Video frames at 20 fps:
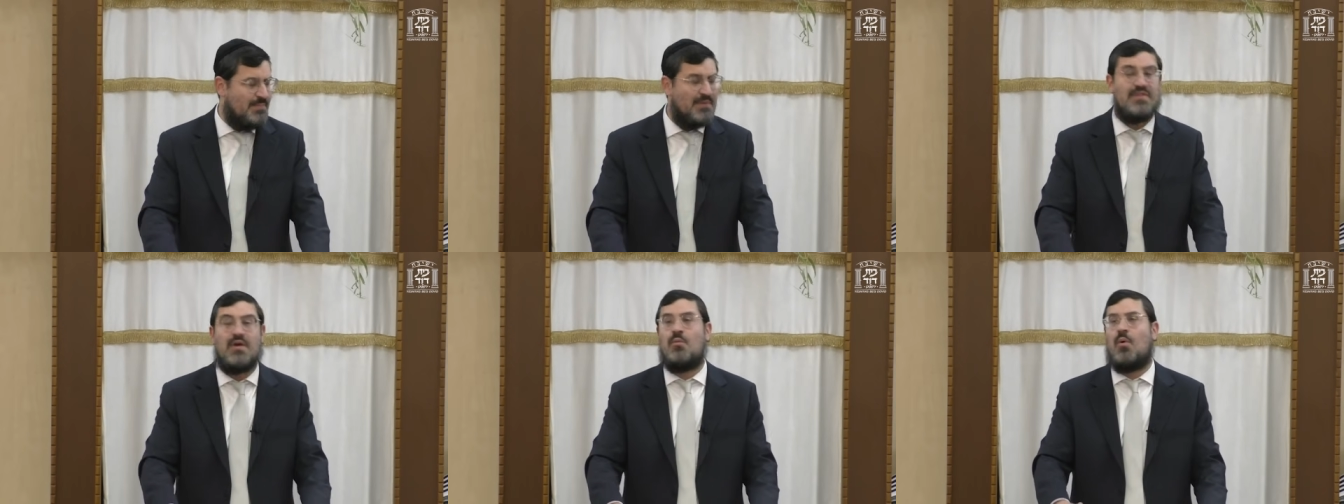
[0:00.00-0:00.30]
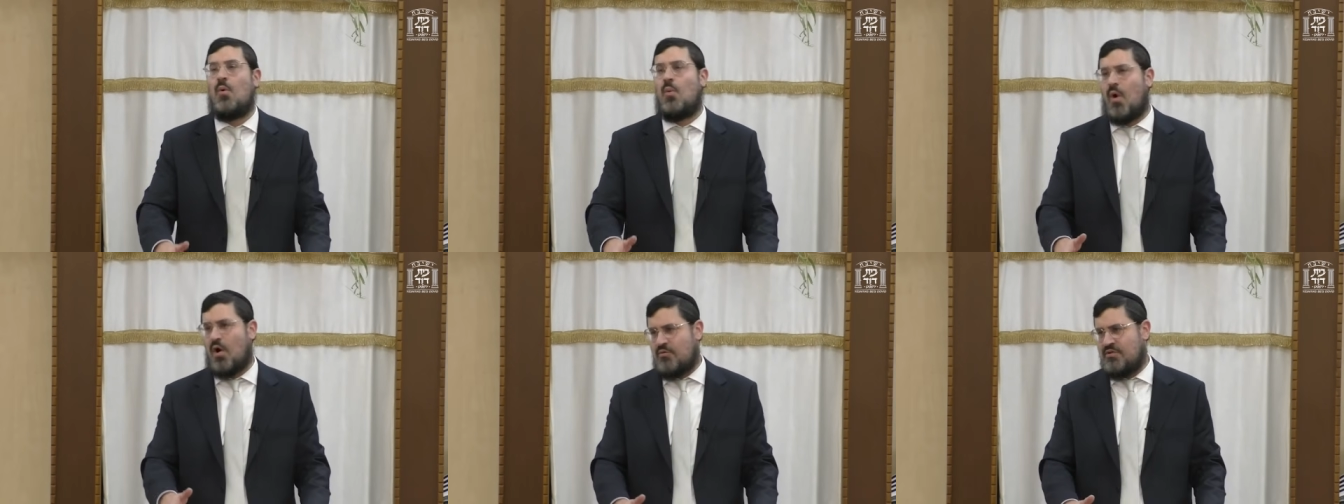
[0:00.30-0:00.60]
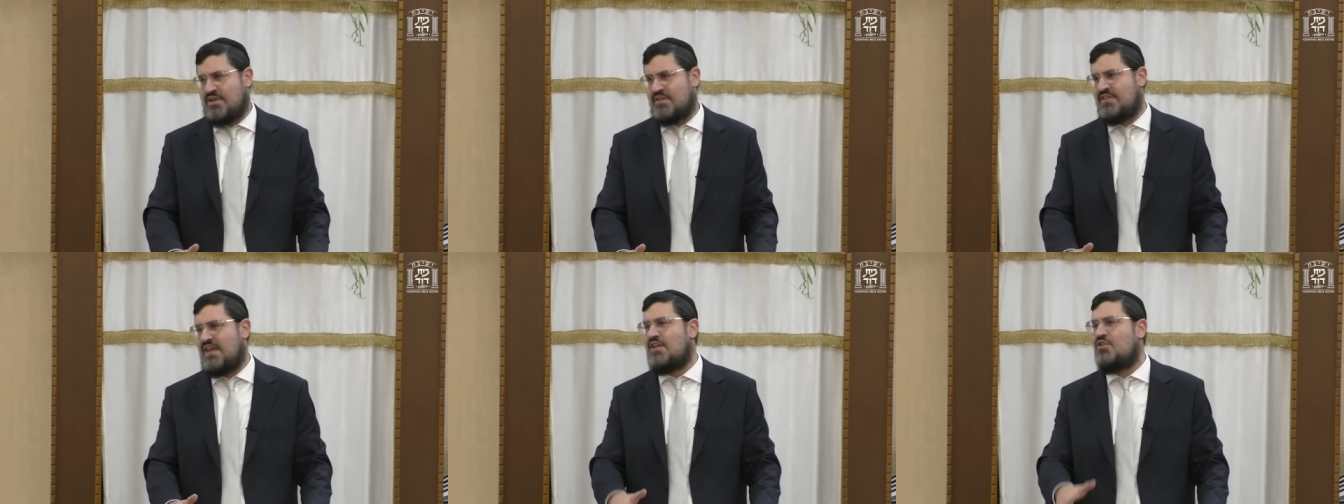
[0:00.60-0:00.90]
but they were
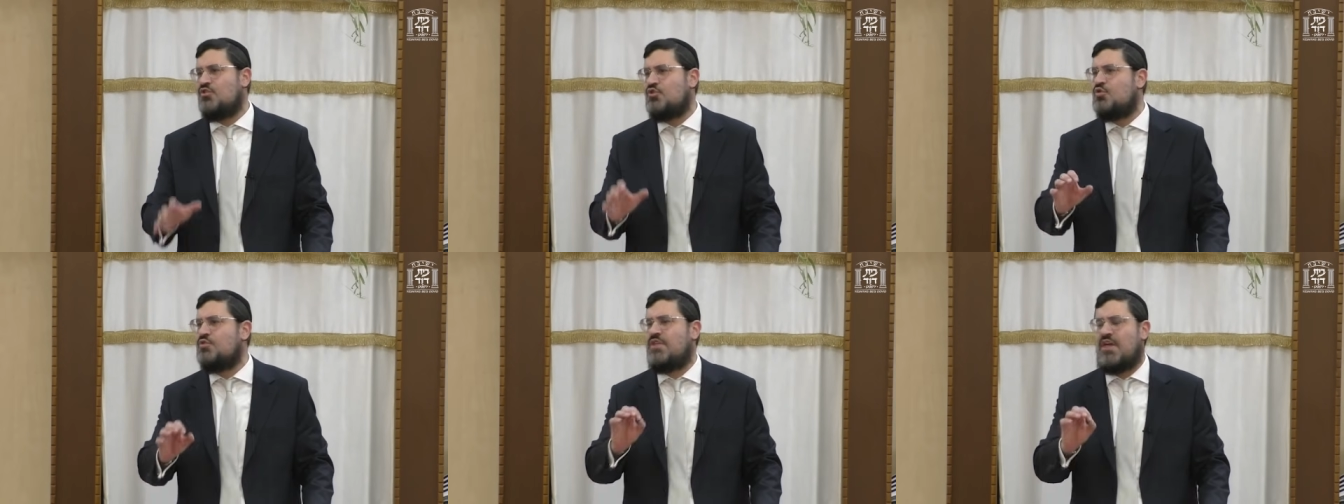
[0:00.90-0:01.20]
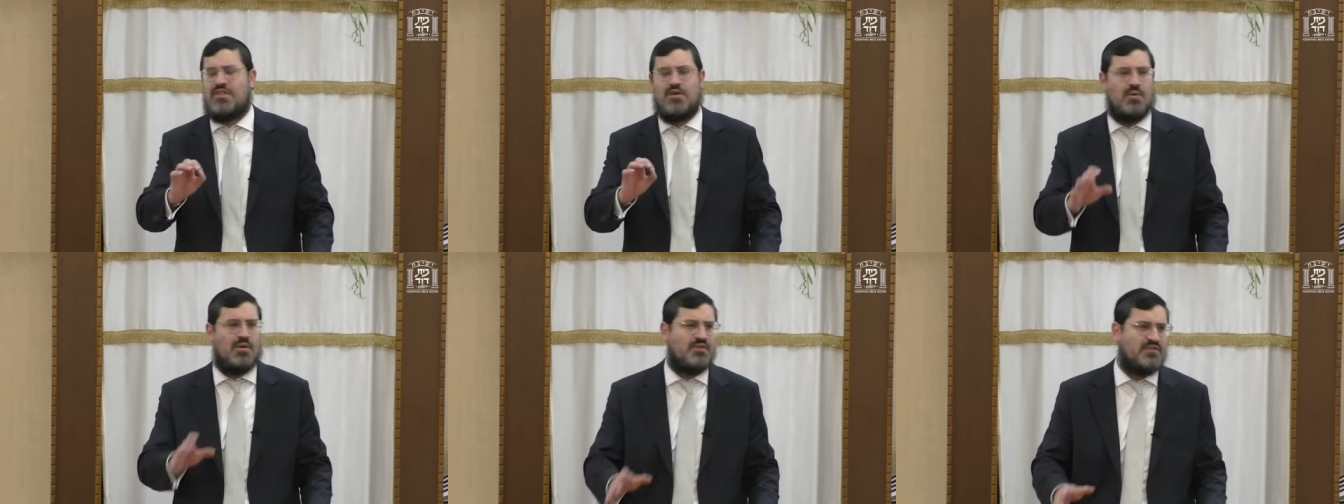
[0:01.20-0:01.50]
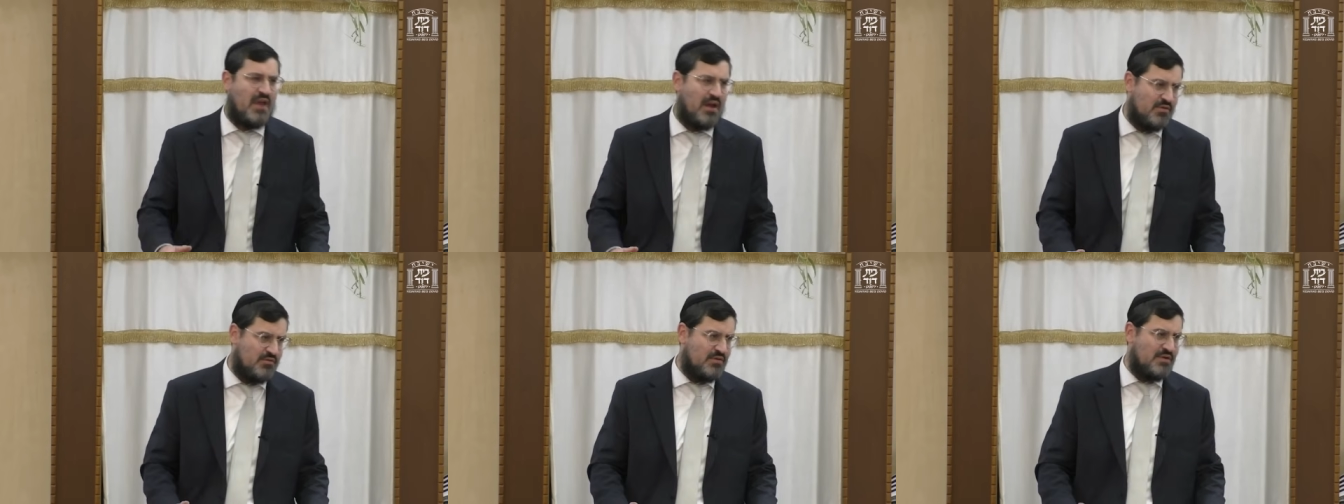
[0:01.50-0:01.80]
worried. They knew that there were
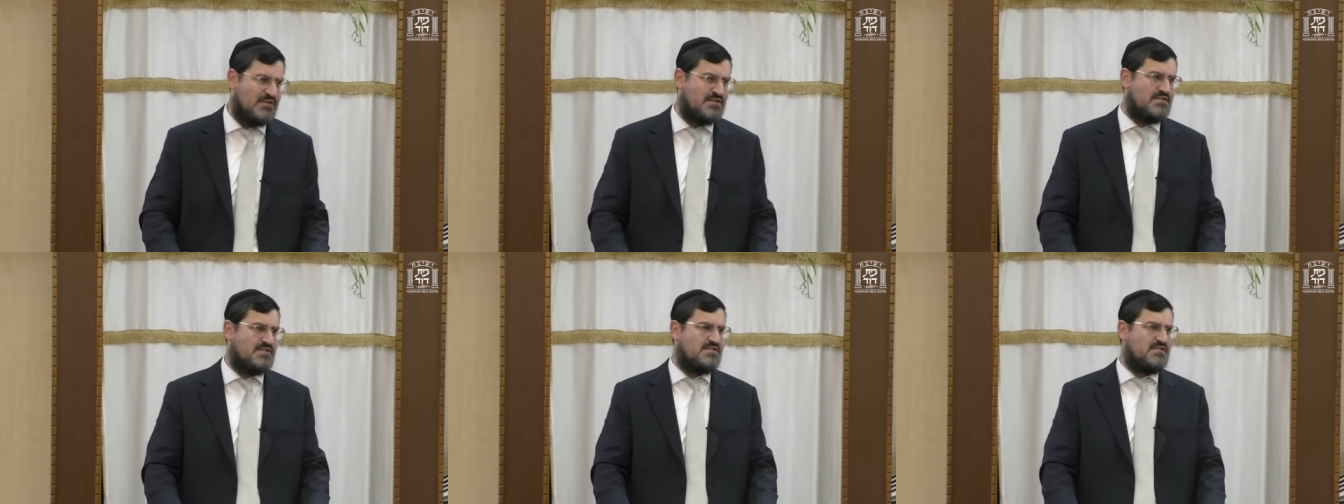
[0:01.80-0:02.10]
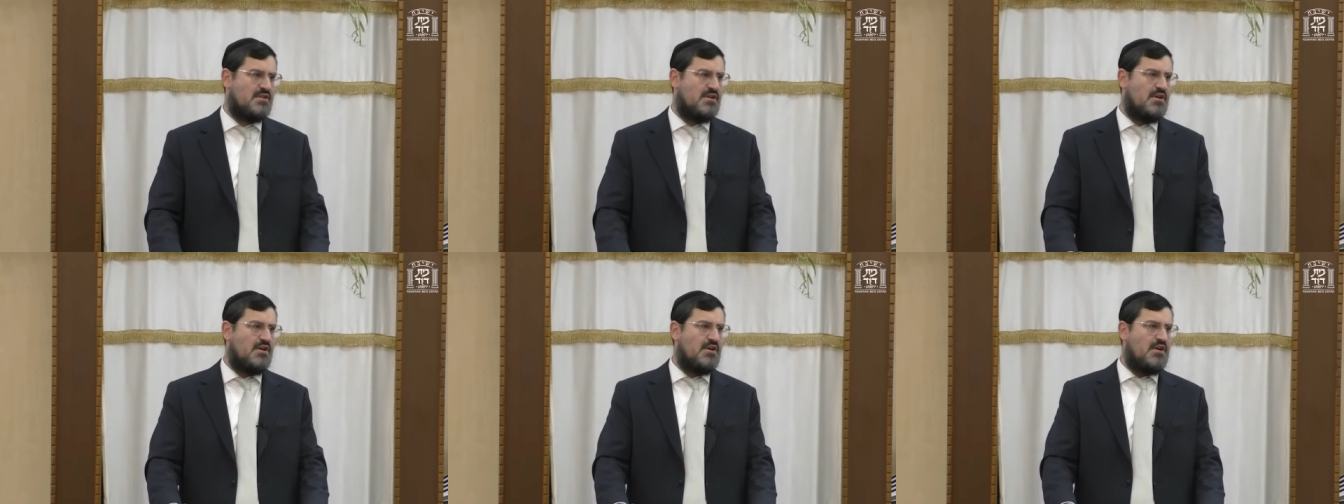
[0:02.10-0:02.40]
terrorists.